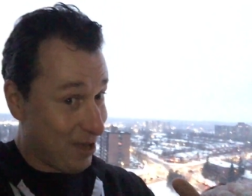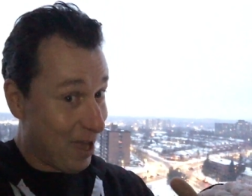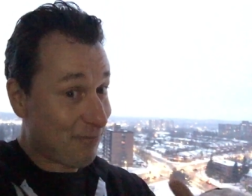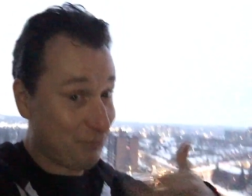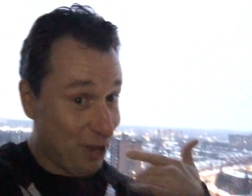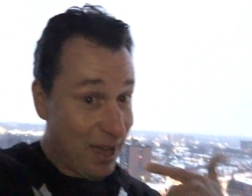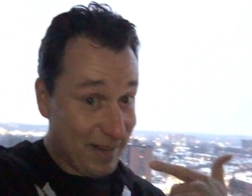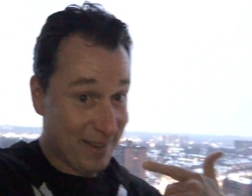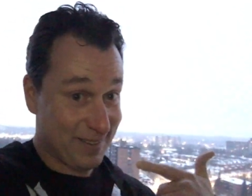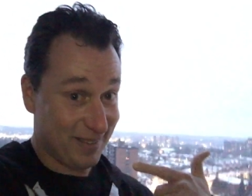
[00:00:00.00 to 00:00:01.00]
I've done
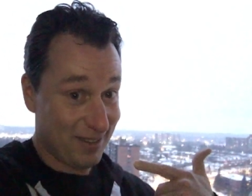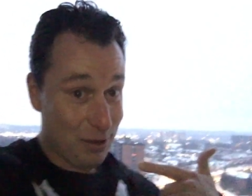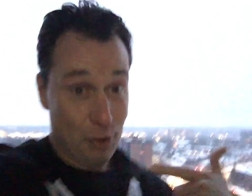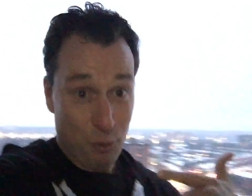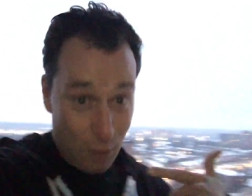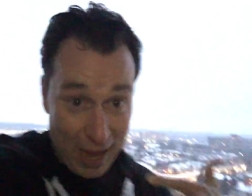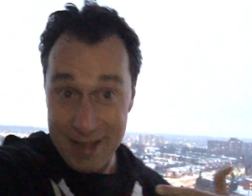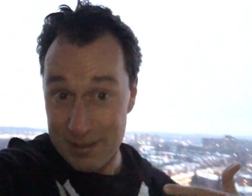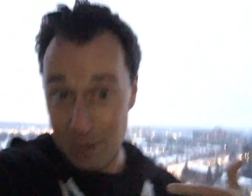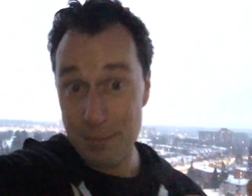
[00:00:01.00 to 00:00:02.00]
it.
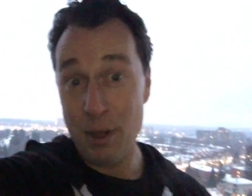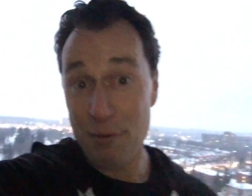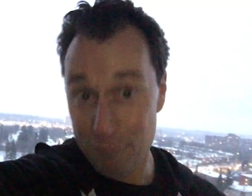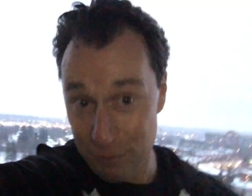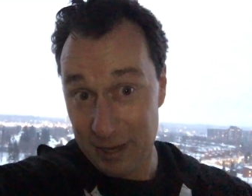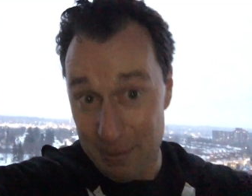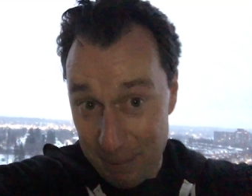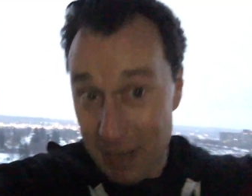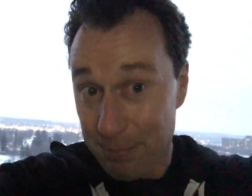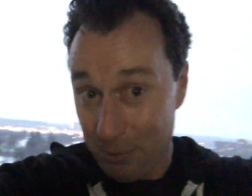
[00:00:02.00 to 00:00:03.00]
Random friggin'
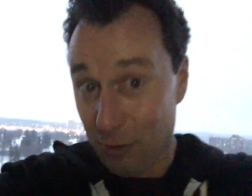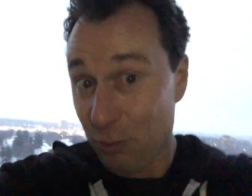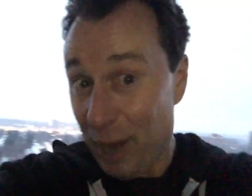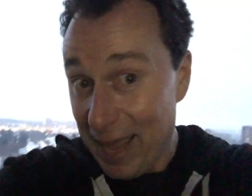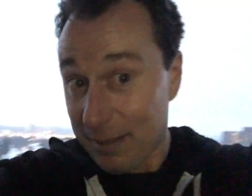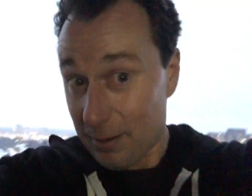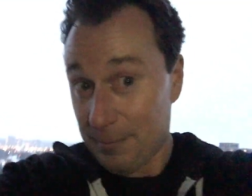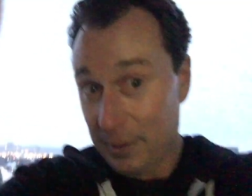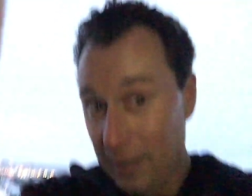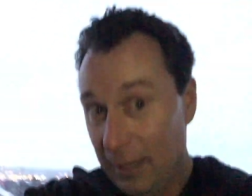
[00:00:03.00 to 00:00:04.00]
people, random.